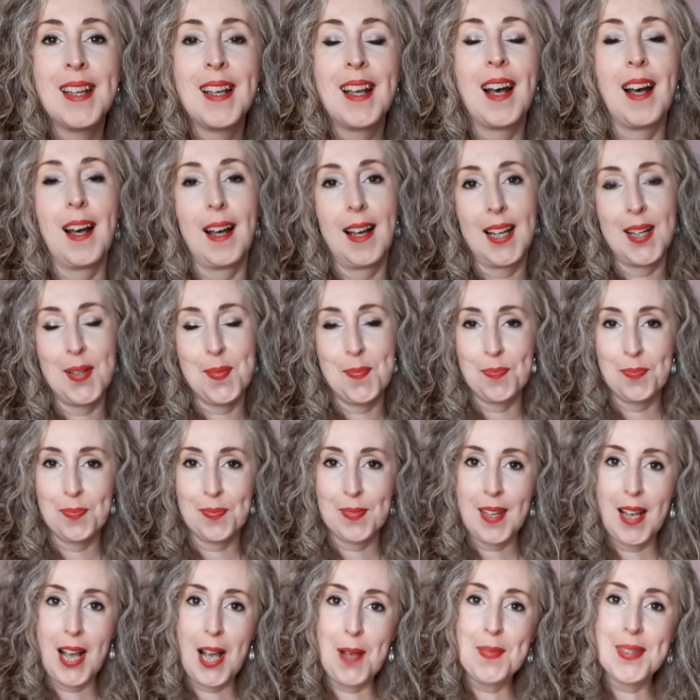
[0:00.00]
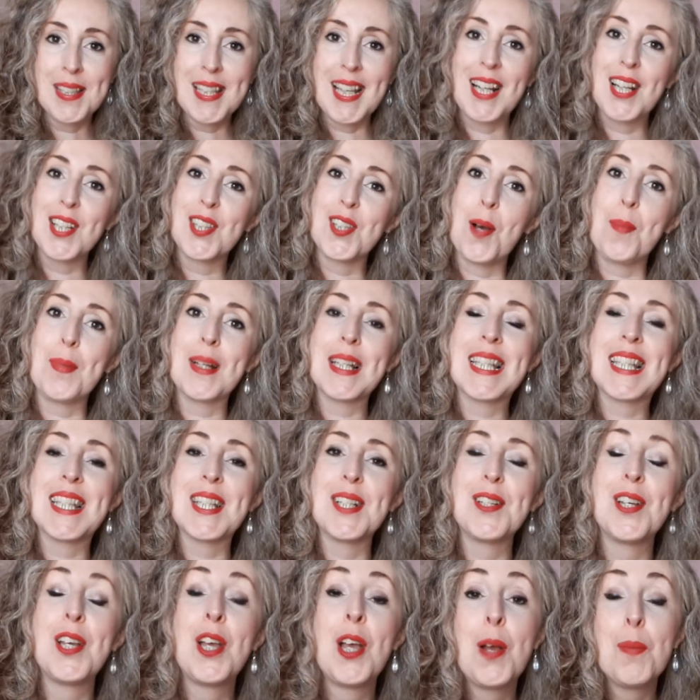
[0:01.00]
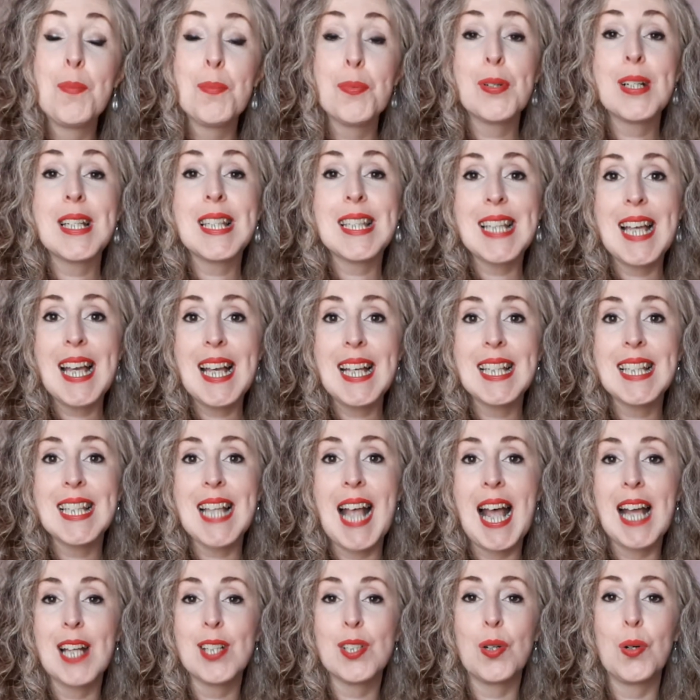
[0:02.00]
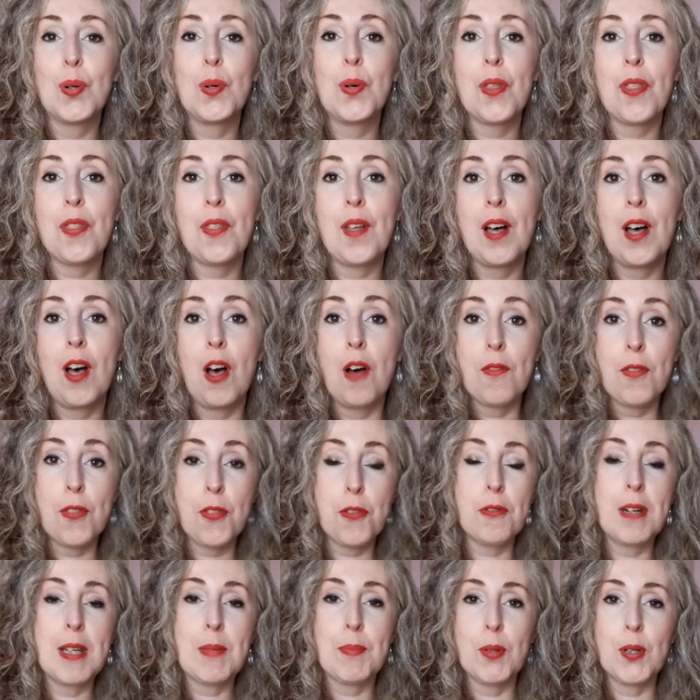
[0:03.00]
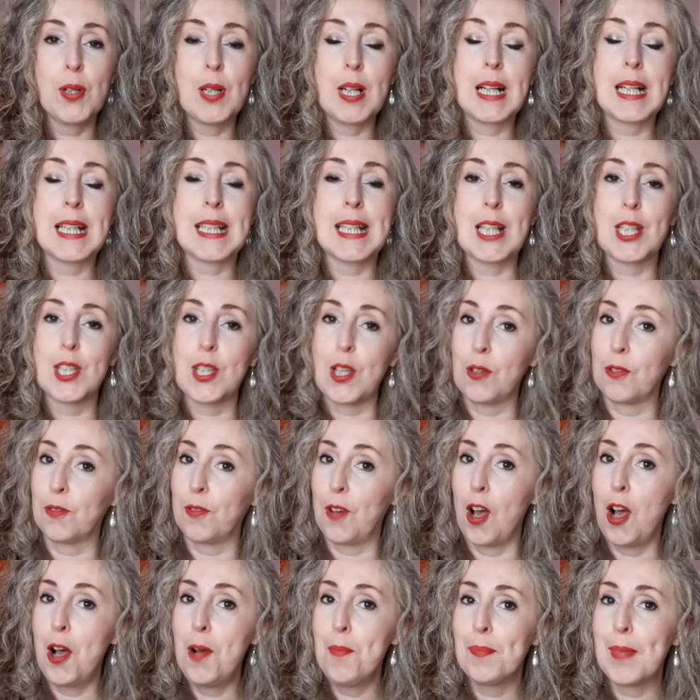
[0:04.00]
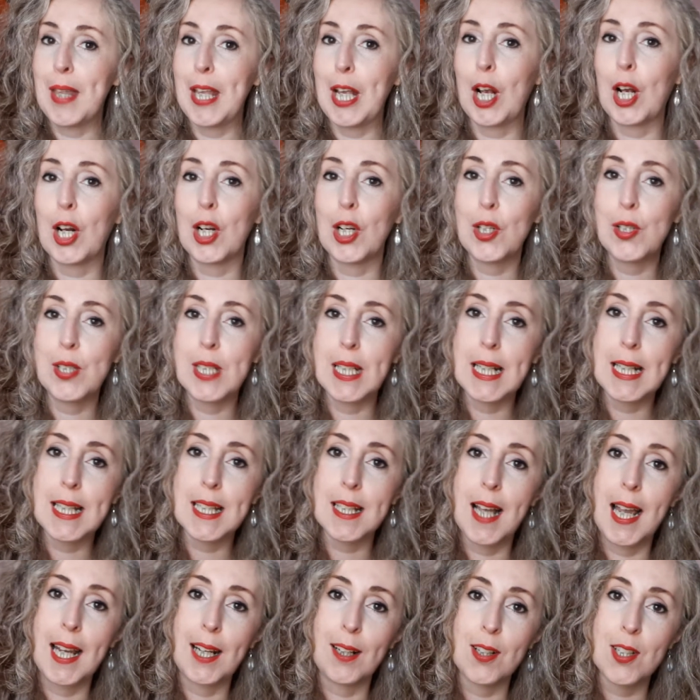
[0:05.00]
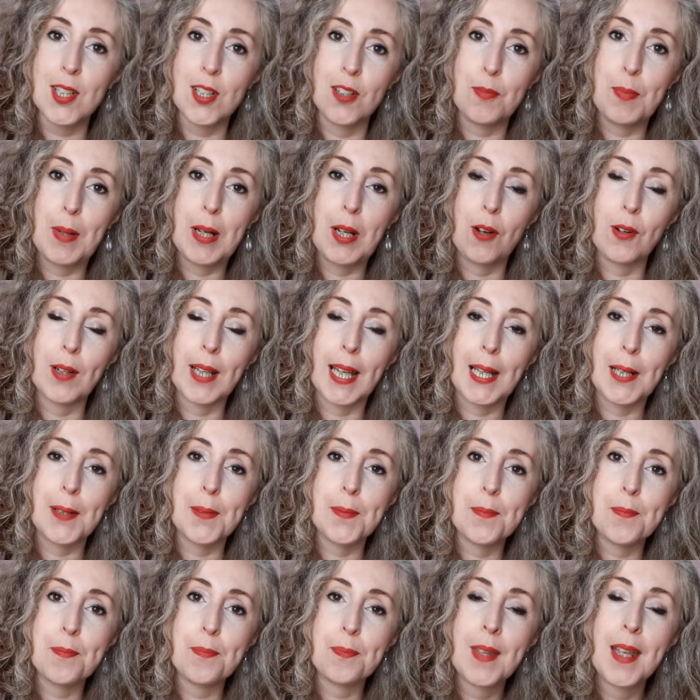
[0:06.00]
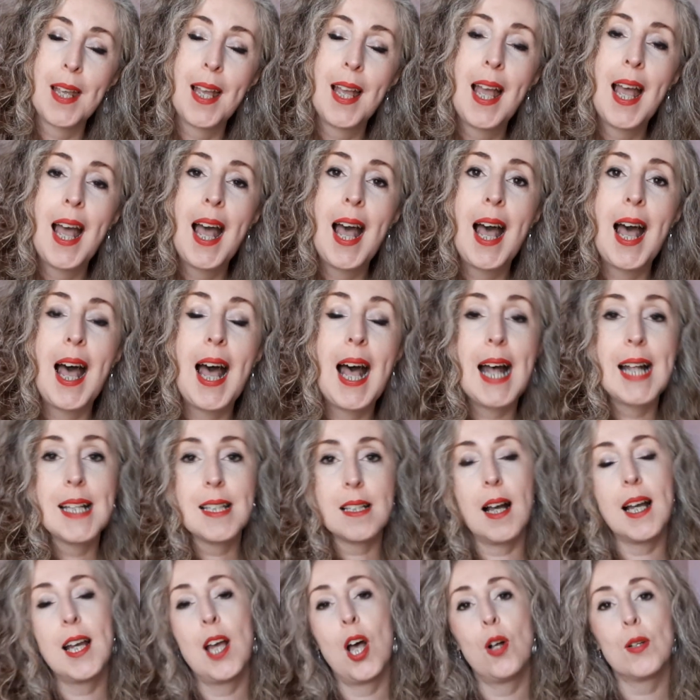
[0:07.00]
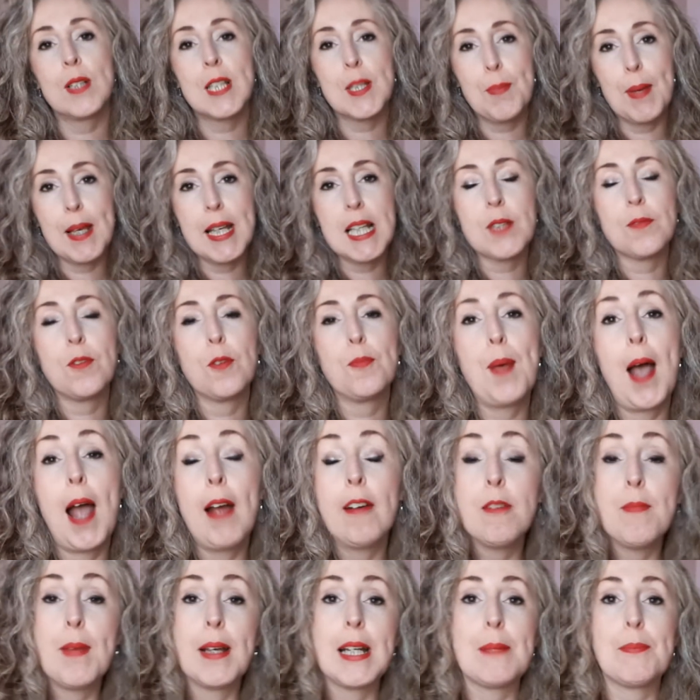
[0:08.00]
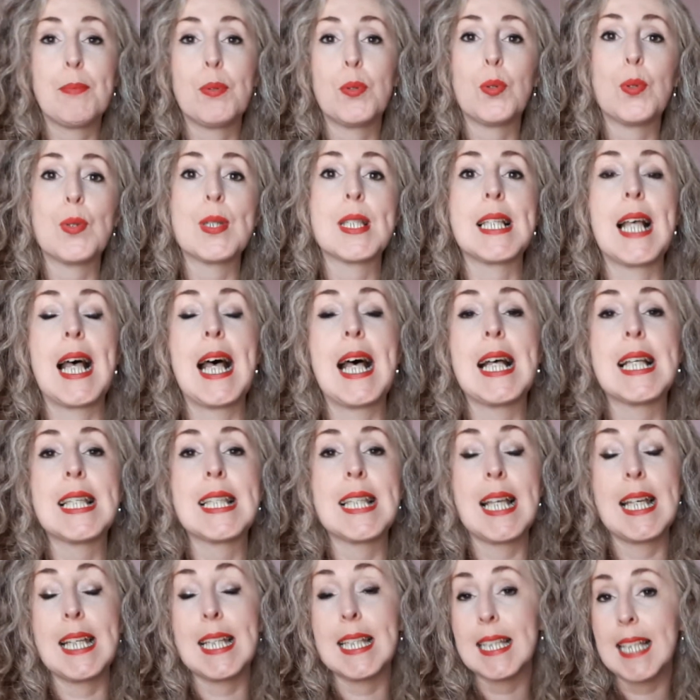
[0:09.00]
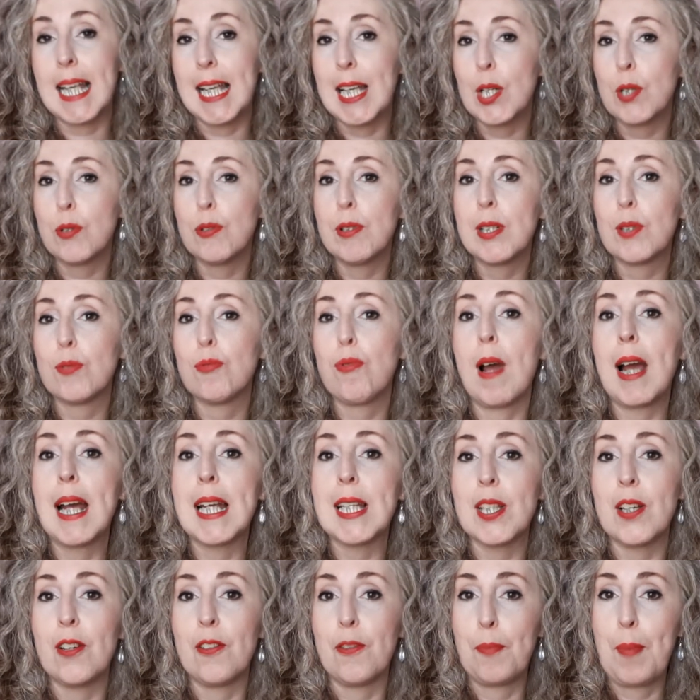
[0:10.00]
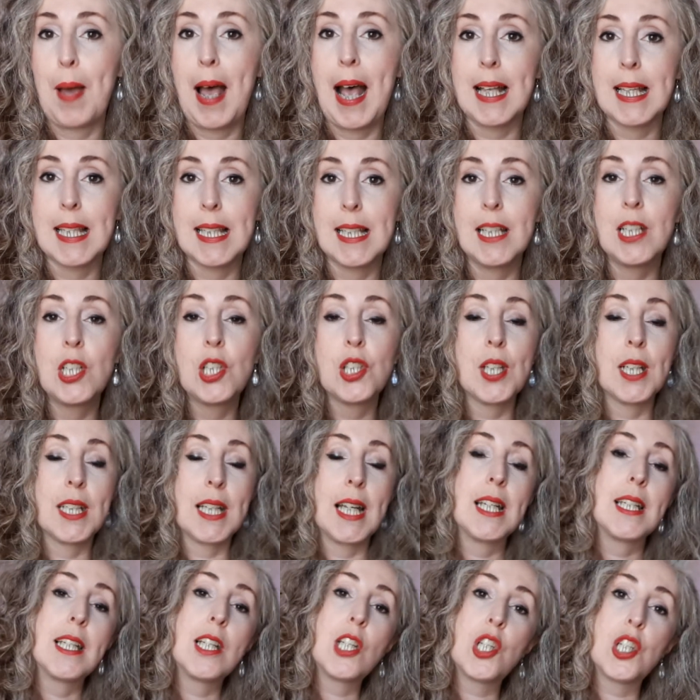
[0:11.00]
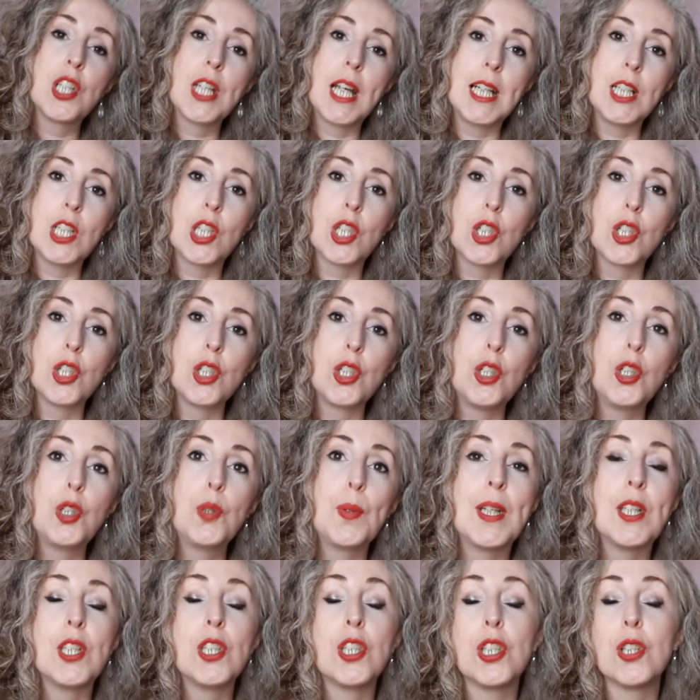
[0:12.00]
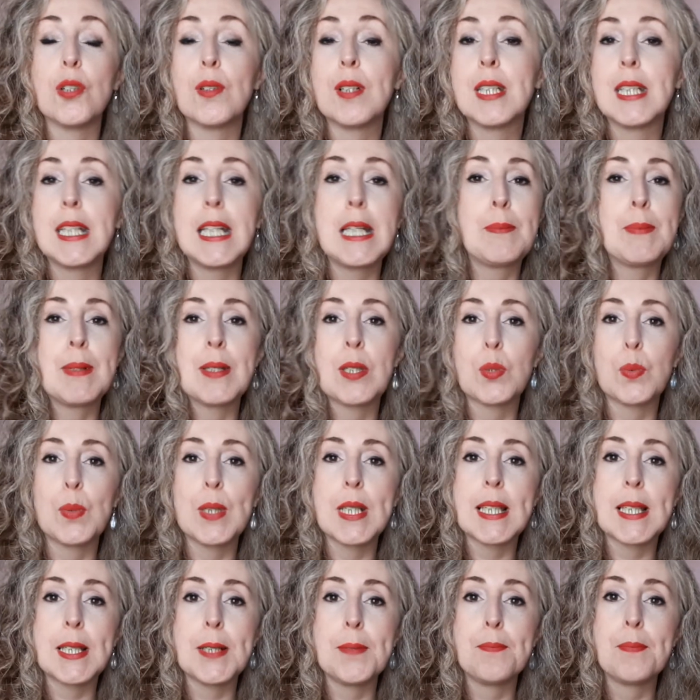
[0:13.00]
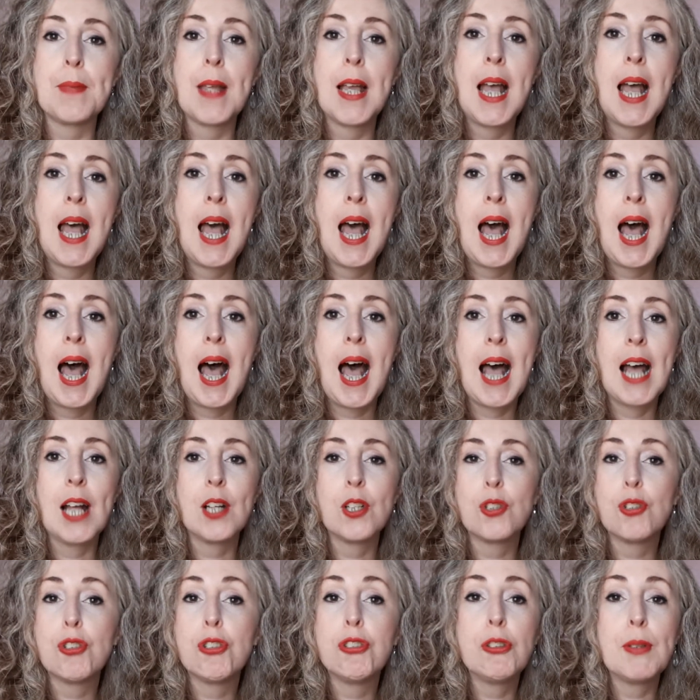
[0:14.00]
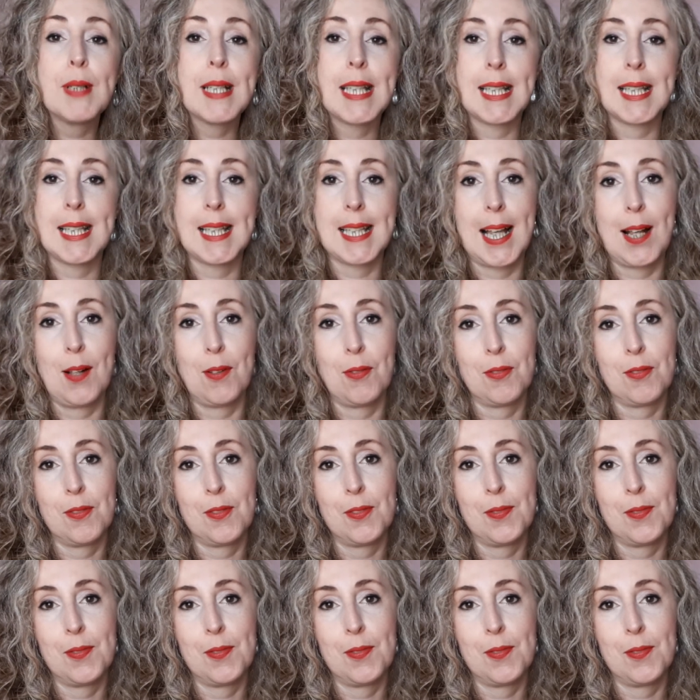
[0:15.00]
Hi, I'm Stella Tomlinson, priestess and author of three books so far, including Cycles of Belonging. And I hold space for perimenopause as a sacred rite of passage that initiates you into your deepest wisdom and truest self.